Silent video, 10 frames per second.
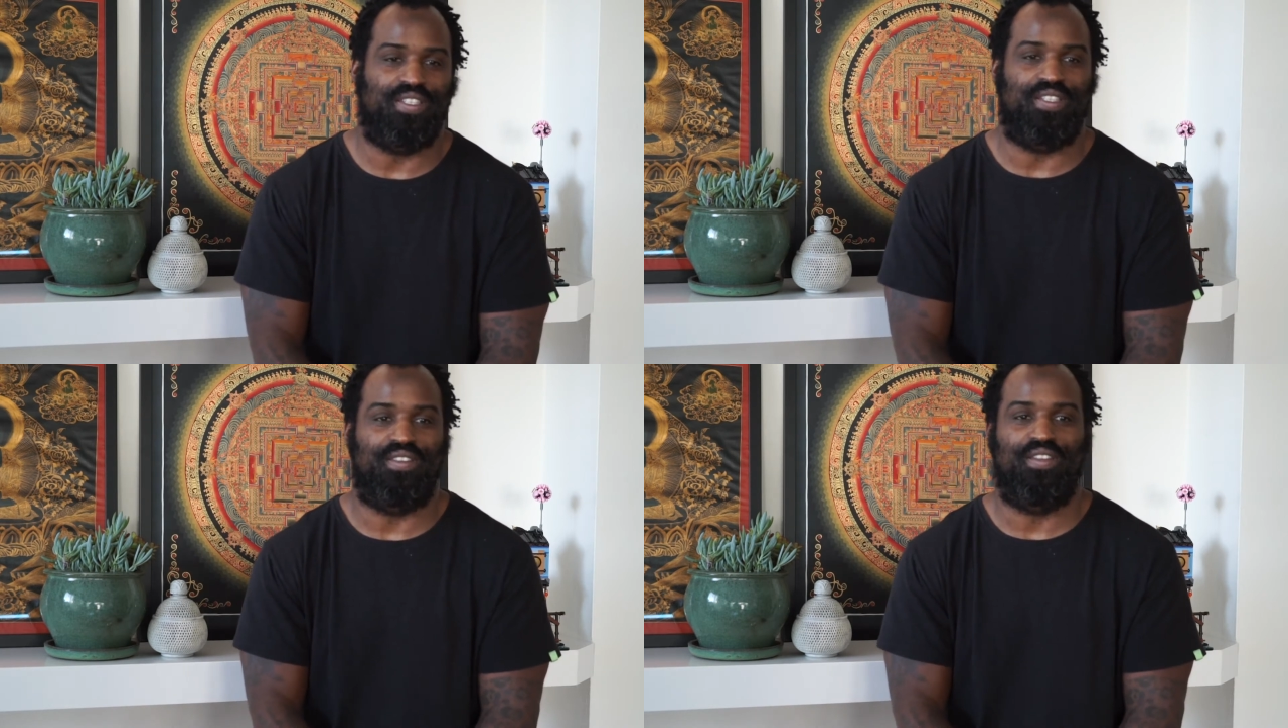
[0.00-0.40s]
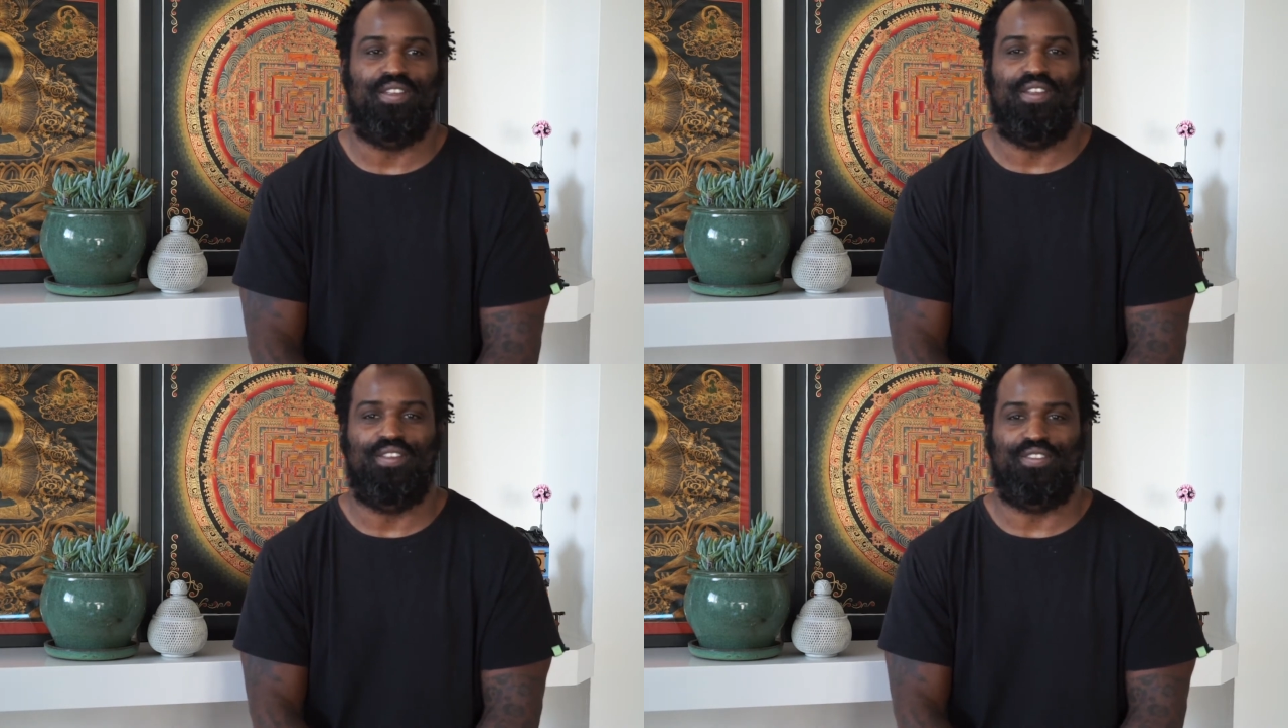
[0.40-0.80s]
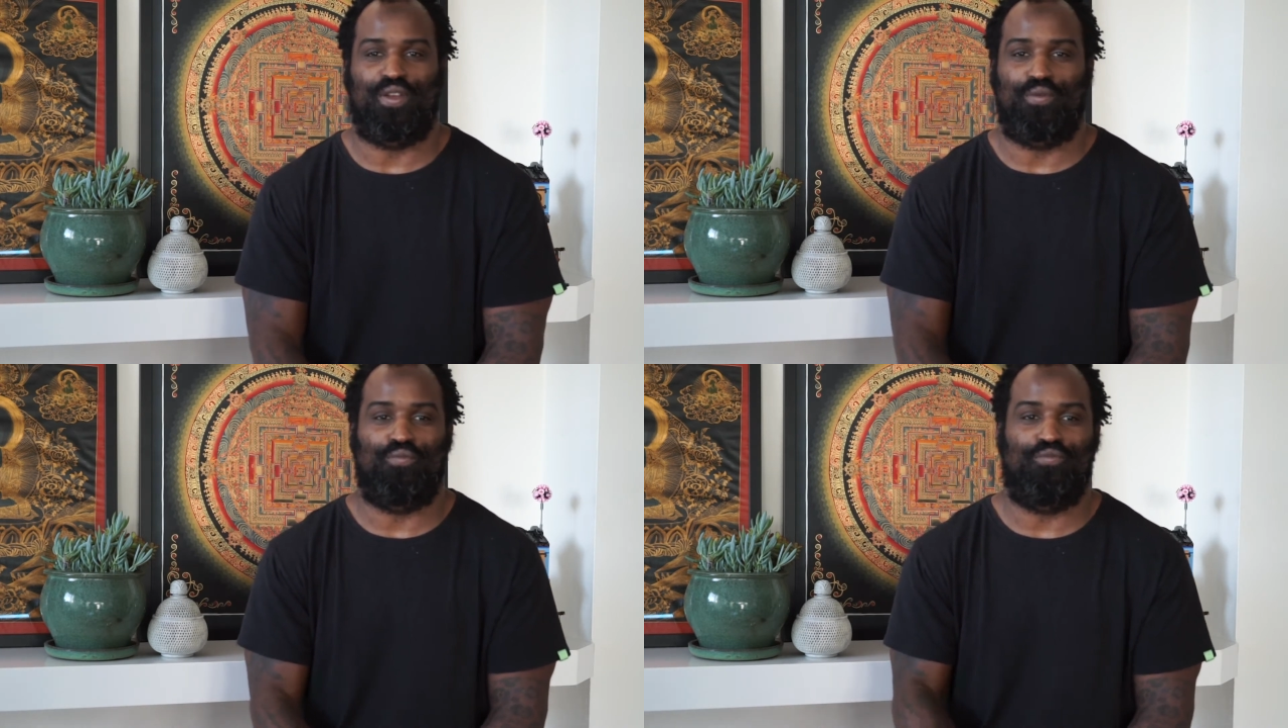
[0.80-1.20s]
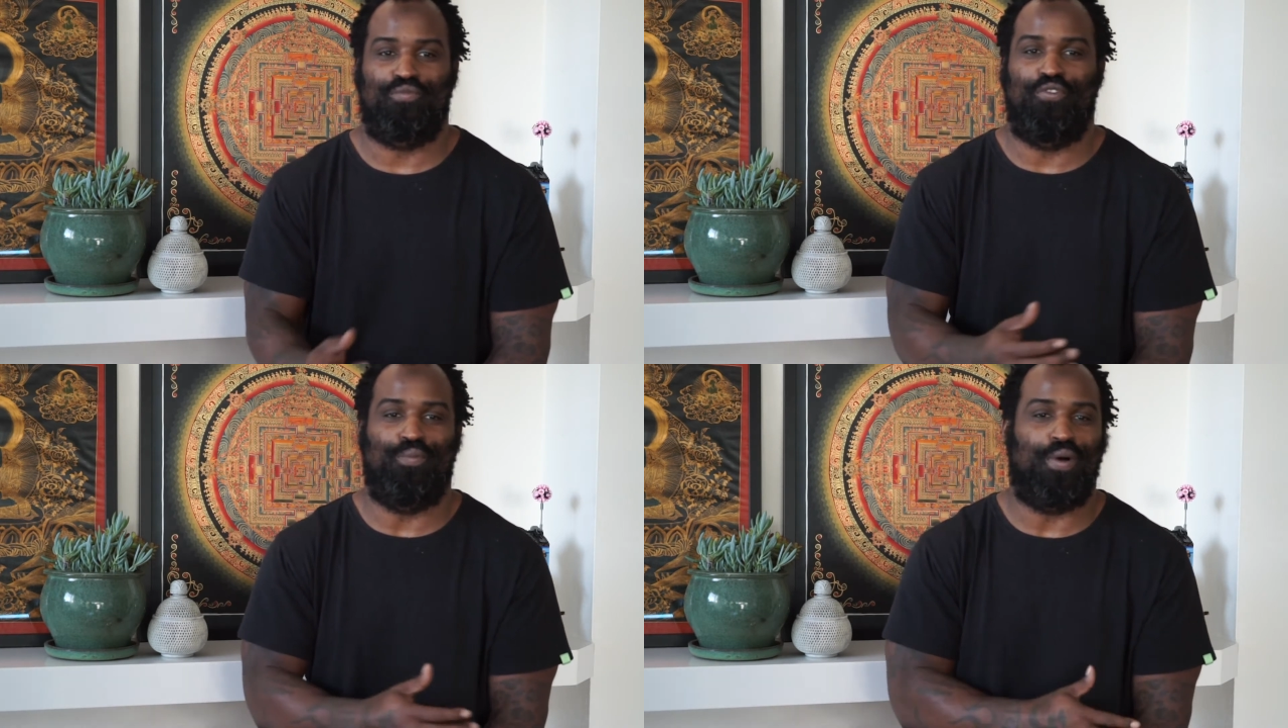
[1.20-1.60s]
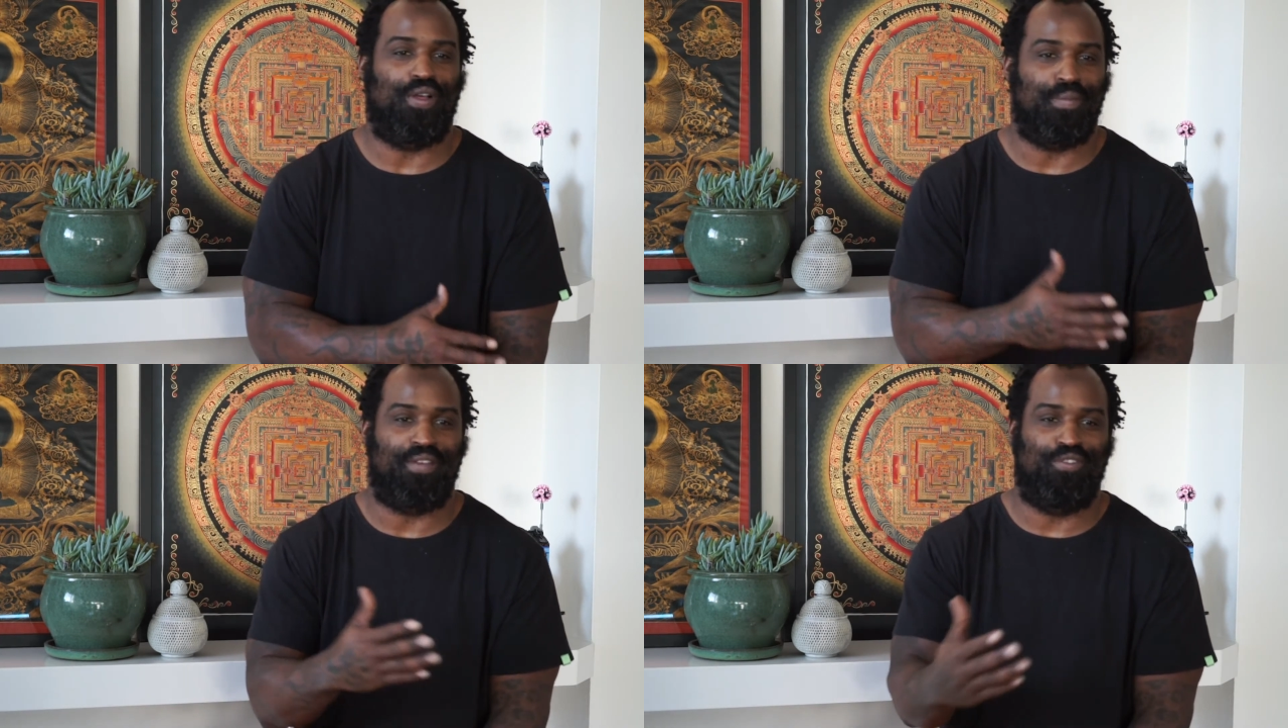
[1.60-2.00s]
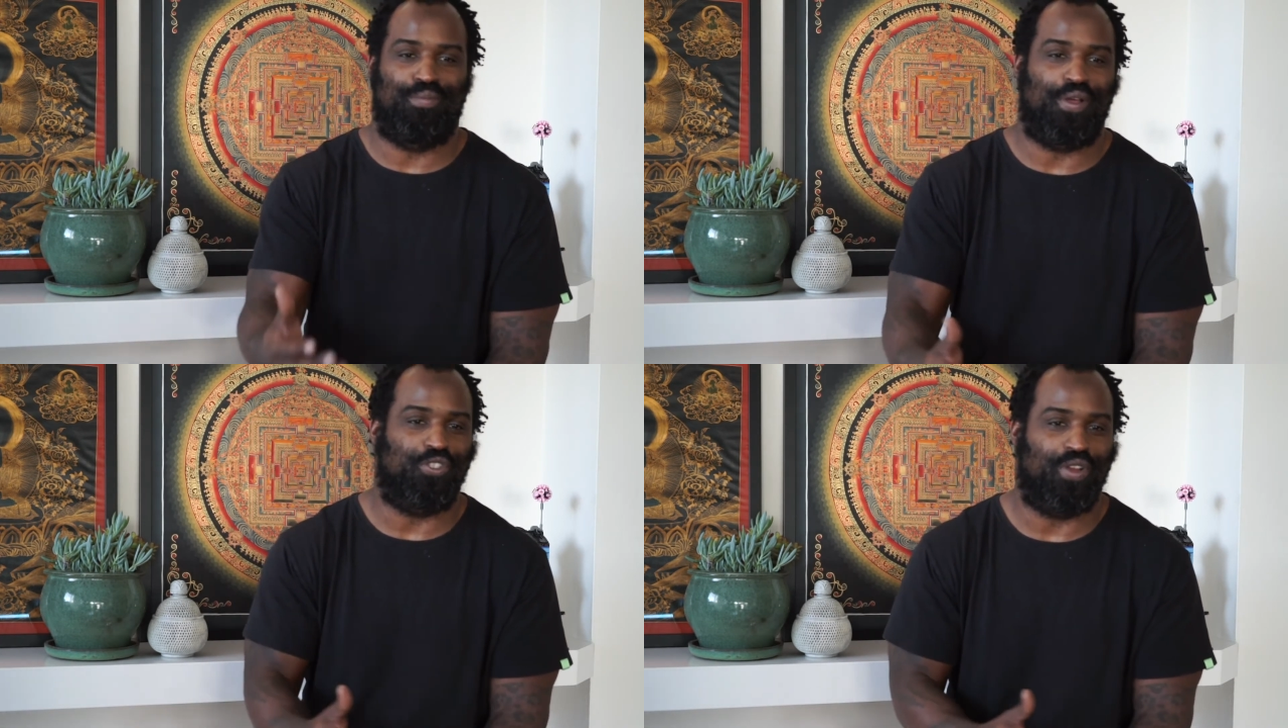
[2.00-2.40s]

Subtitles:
And so my football